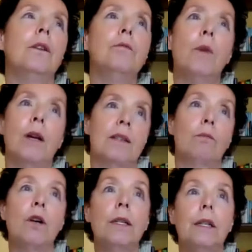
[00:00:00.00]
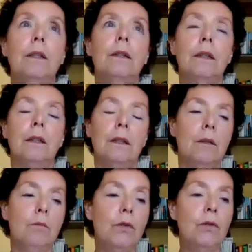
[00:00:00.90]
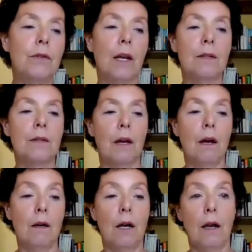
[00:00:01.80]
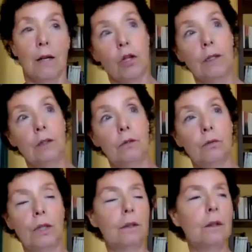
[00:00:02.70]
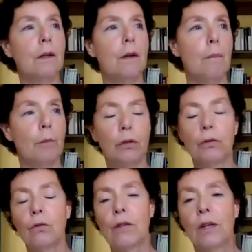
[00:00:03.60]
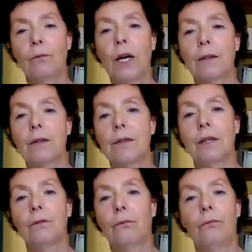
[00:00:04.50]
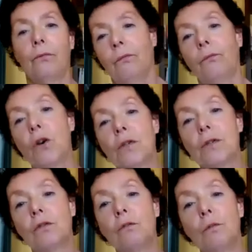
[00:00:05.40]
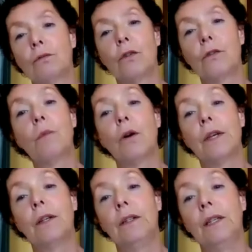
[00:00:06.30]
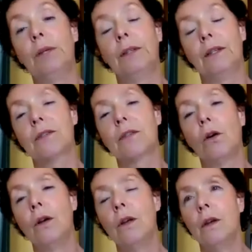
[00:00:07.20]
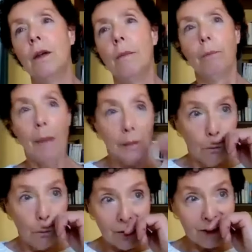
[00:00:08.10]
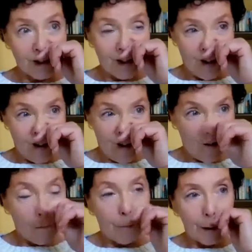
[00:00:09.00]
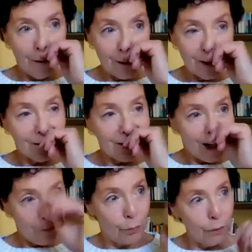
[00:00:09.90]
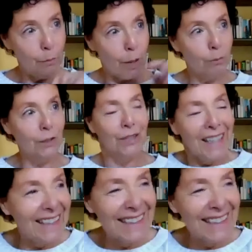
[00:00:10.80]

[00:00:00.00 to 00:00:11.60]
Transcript: tumor has won, and the immune cells are actually doing producing factors that foster tumor growth more than inhibit it. So, but with uh, and this is like pre-published